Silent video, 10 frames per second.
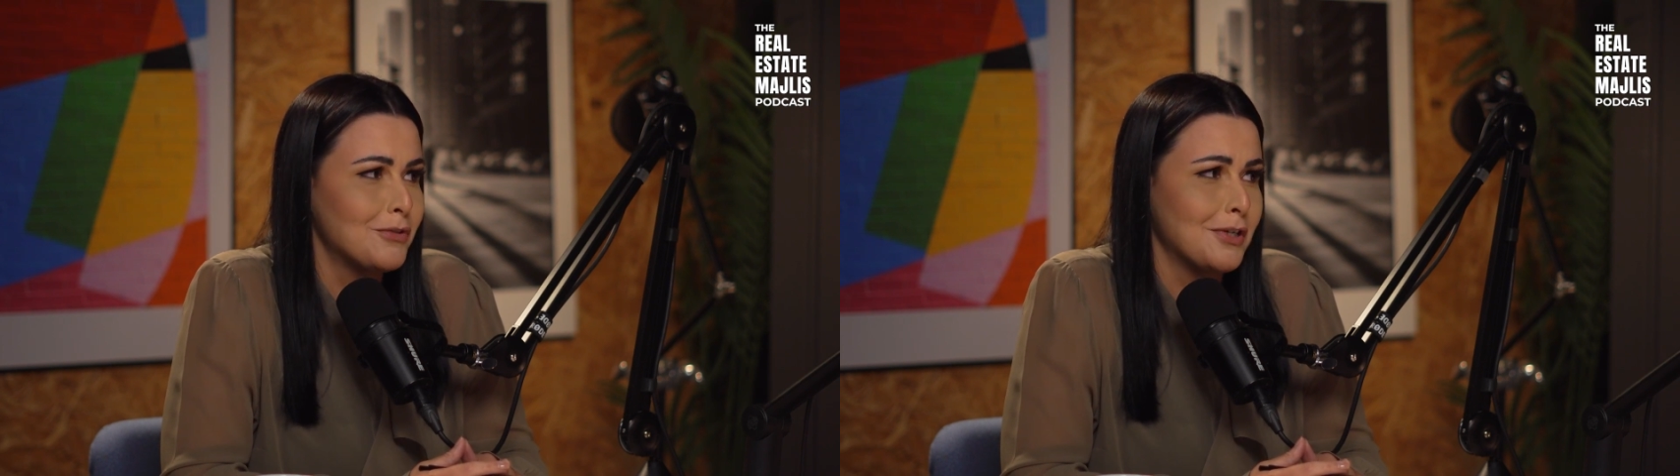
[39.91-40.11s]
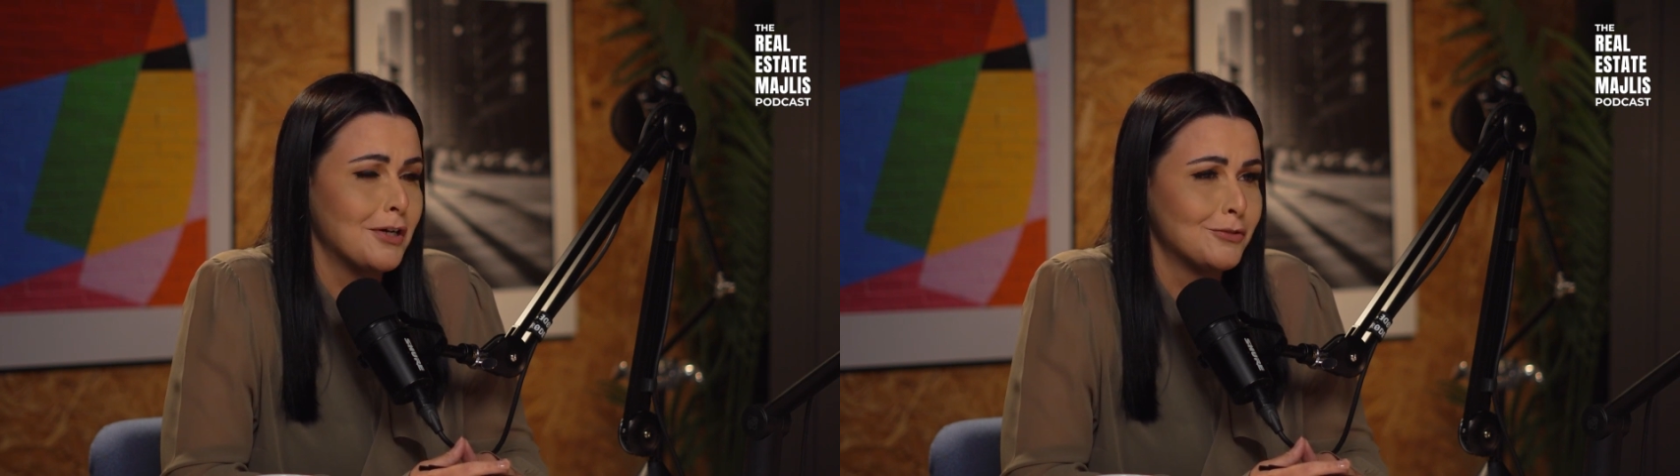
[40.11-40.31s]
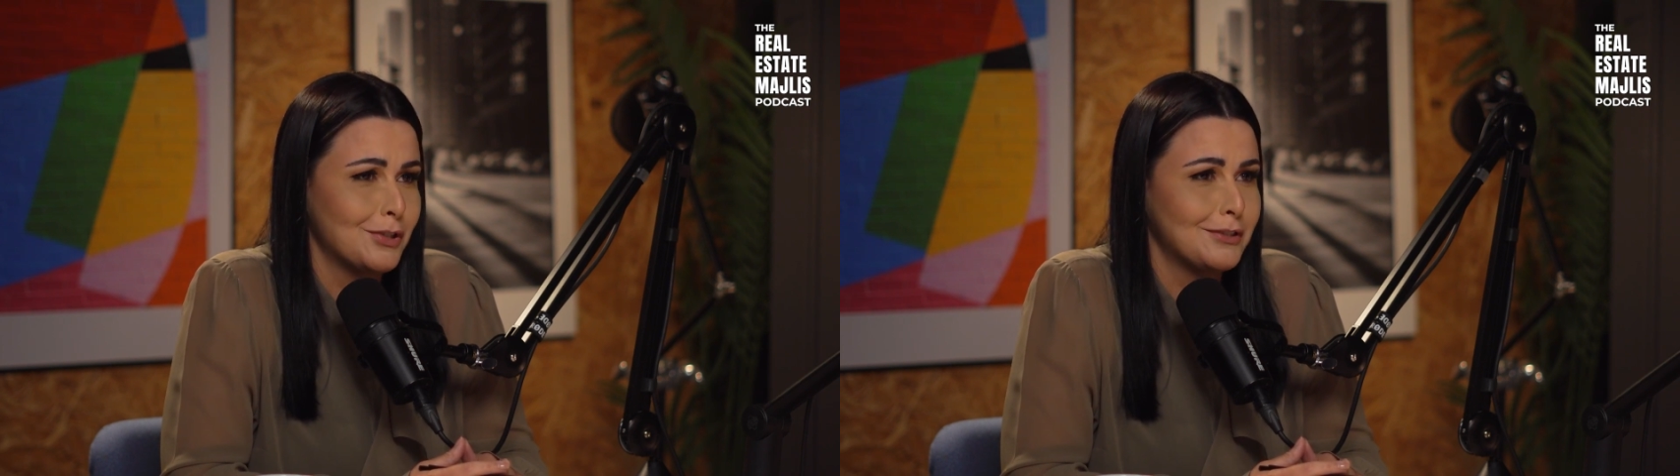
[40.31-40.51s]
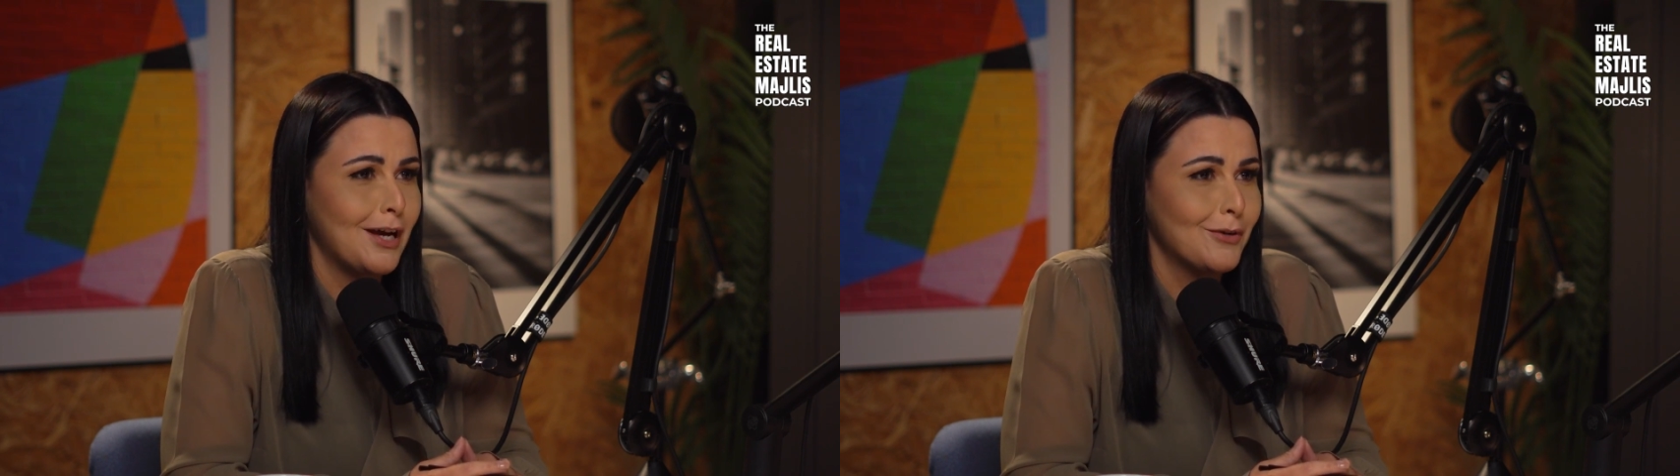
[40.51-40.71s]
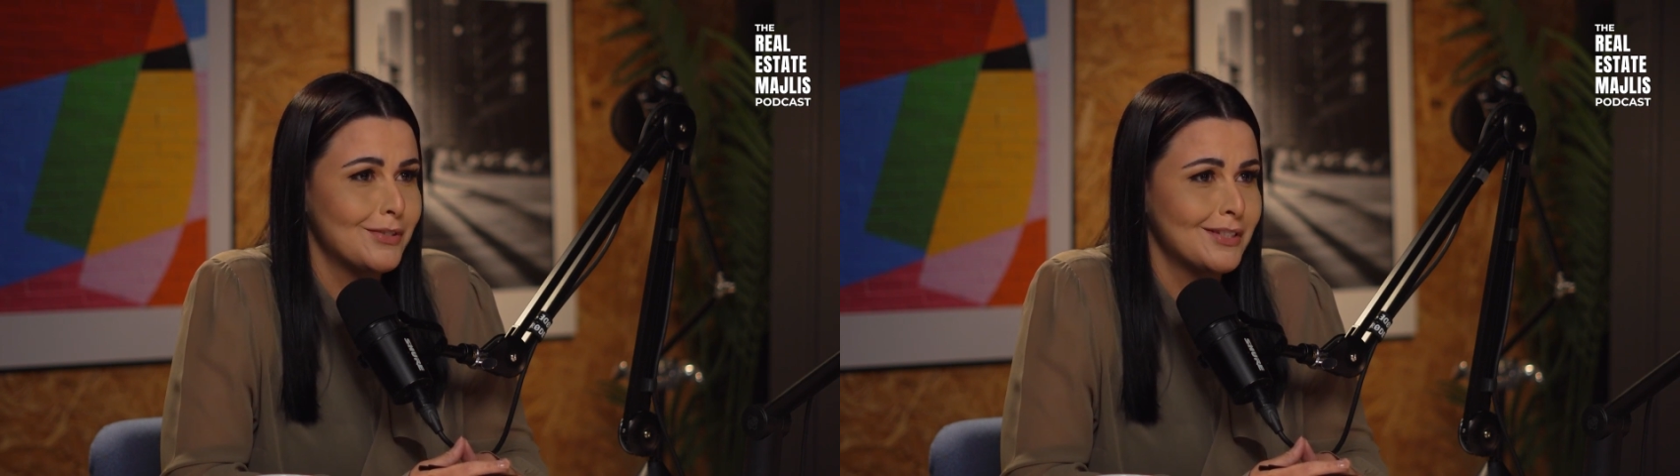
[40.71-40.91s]
it's
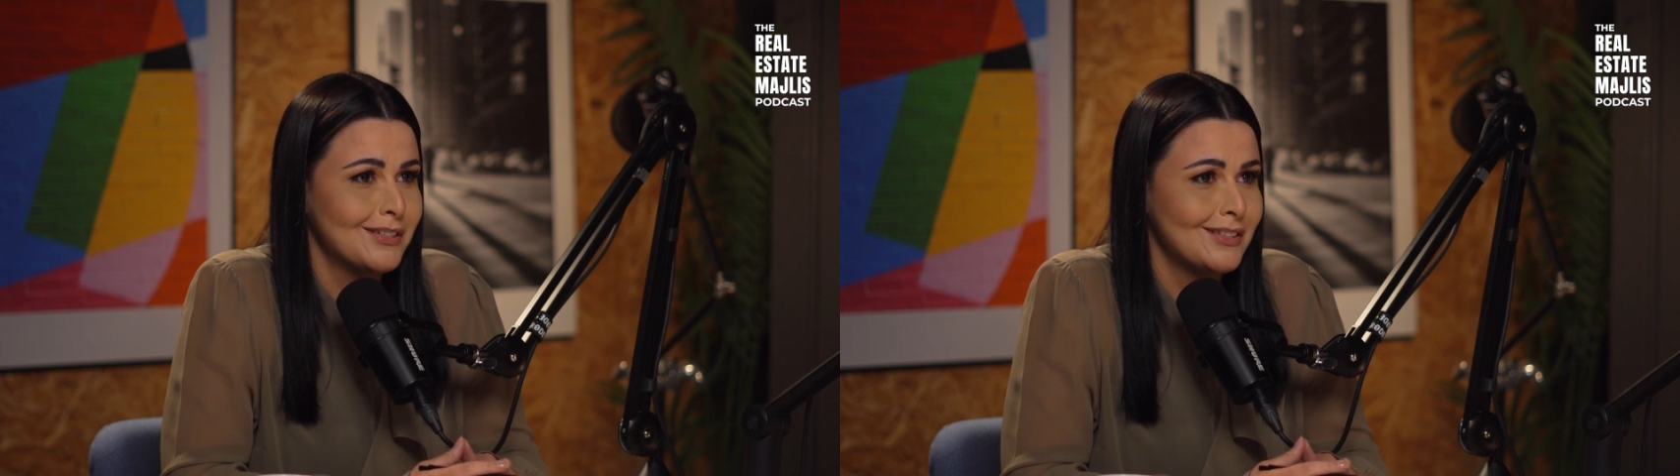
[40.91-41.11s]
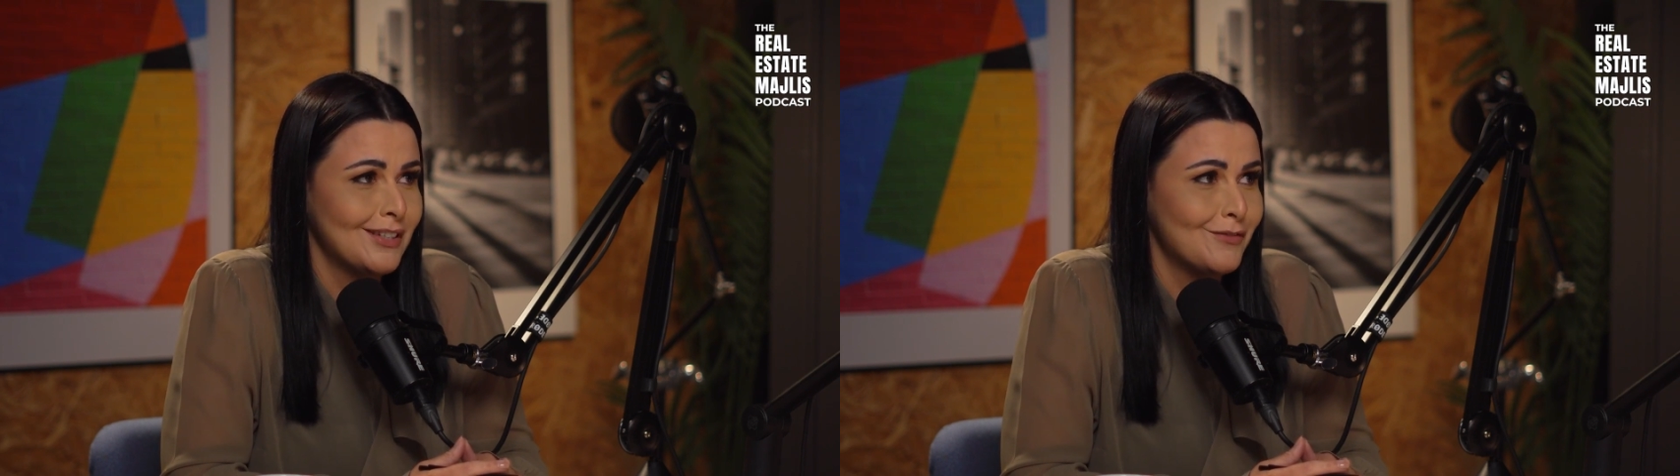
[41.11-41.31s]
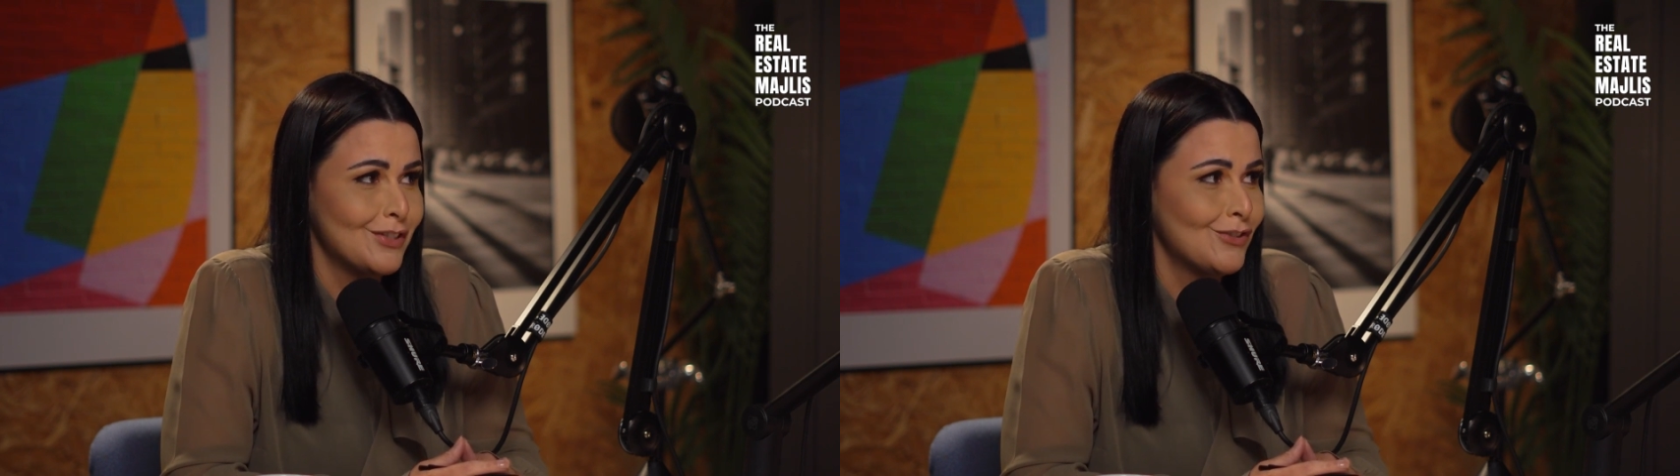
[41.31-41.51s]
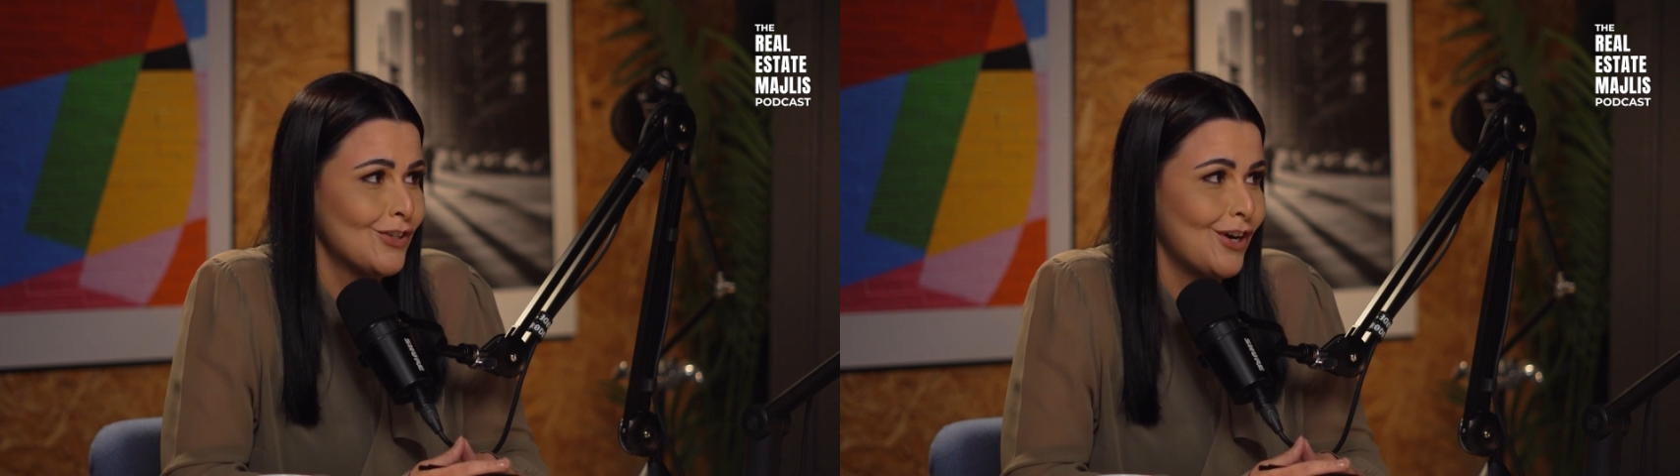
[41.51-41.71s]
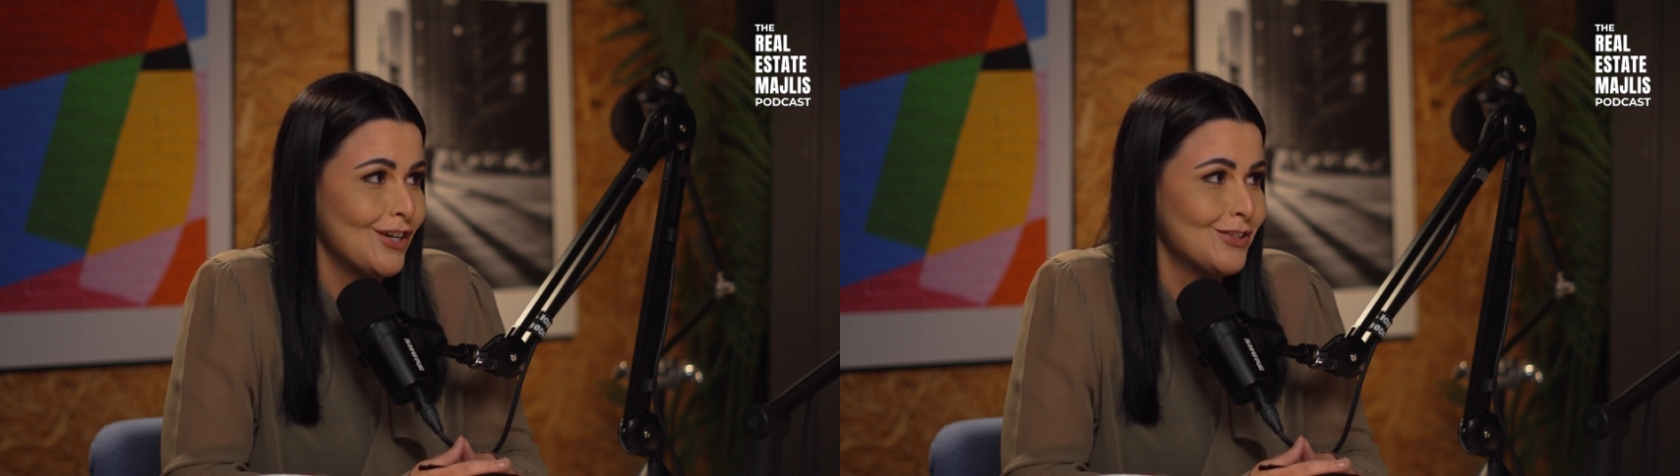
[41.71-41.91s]
100,000 service
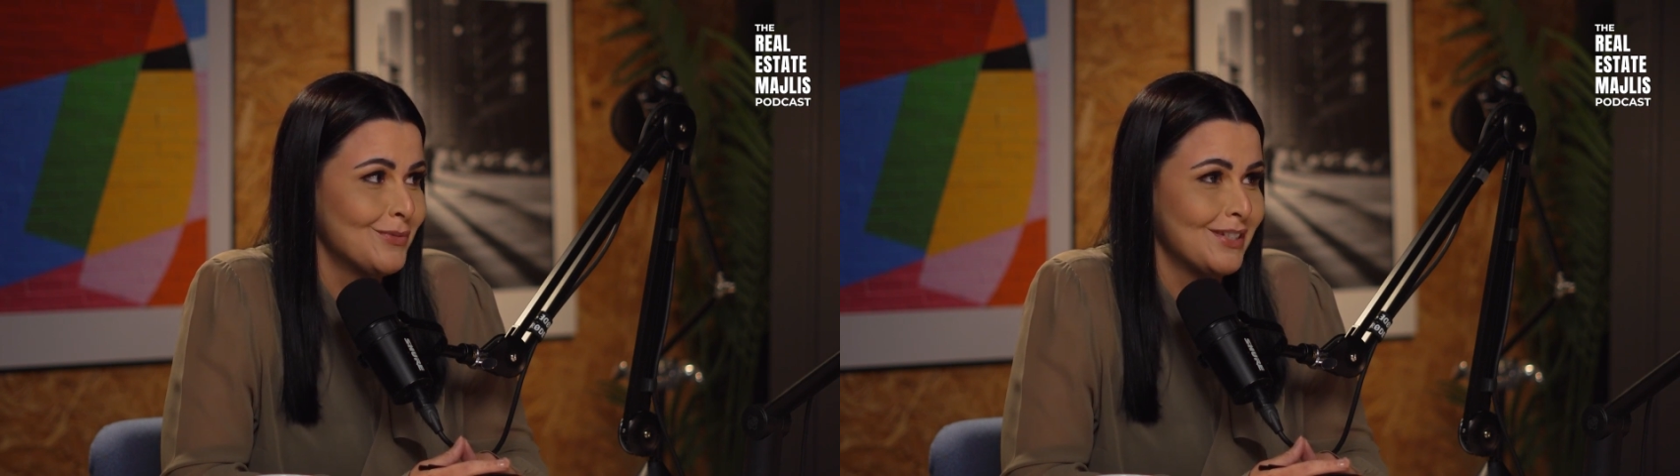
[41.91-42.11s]
charge